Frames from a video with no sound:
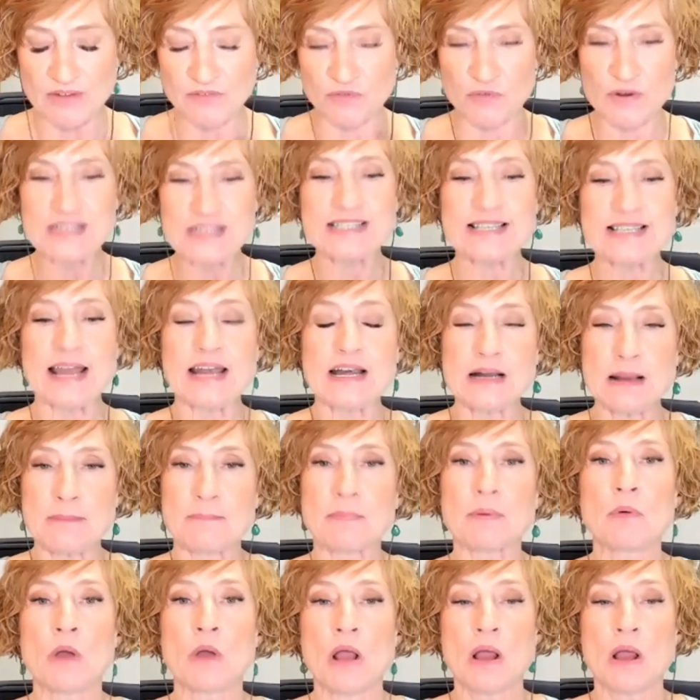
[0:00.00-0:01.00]
If we set it up
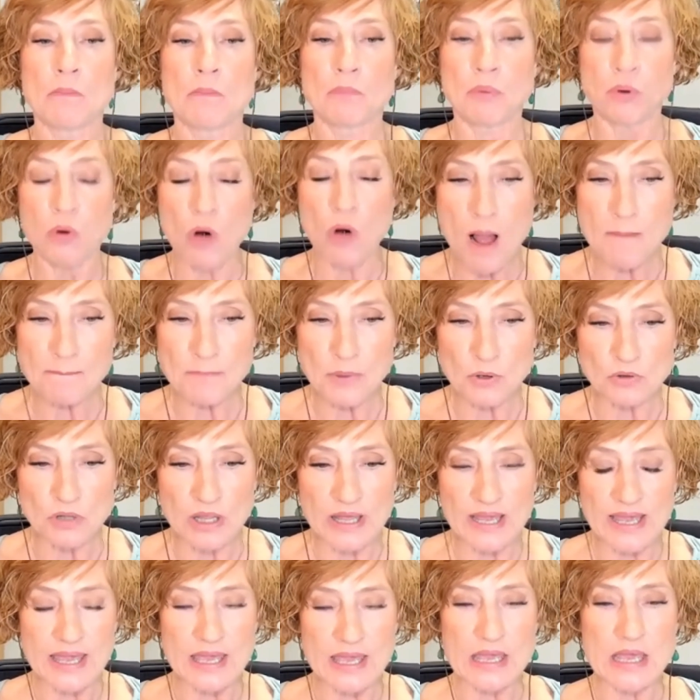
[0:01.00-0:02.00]

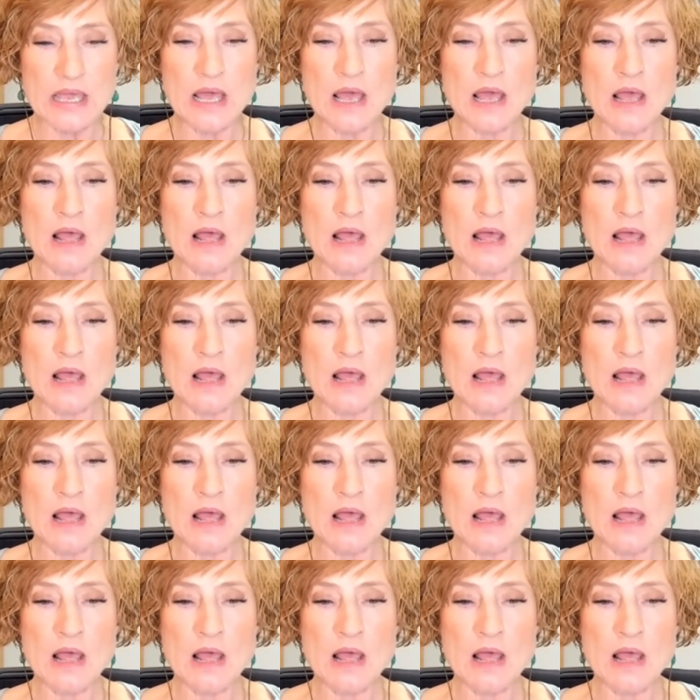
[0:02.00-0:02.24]
properly,